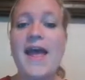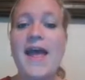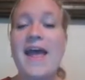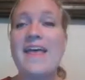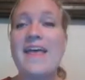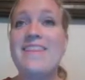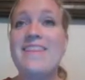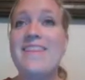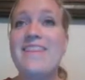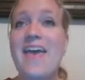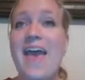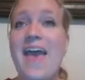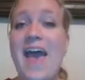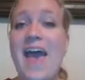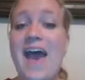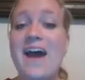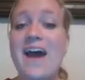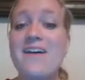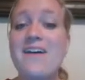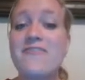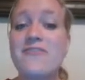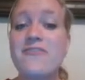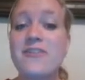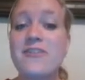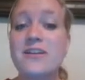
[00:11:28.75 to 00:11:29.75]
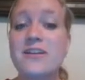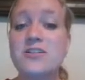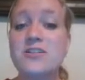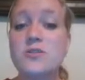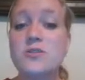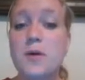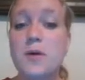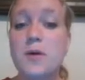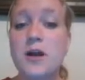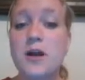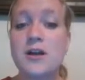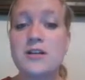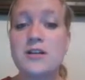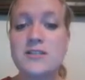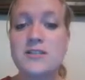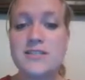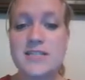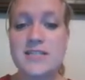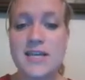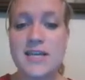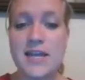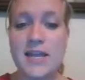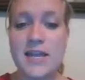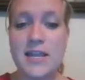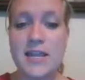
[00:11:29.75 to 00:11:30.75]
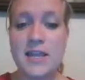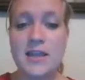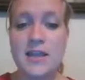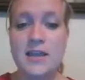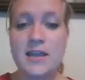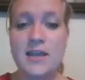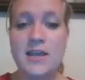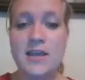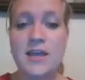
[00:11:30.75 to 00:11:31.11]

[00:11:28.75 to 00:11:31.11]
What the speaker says: And the average person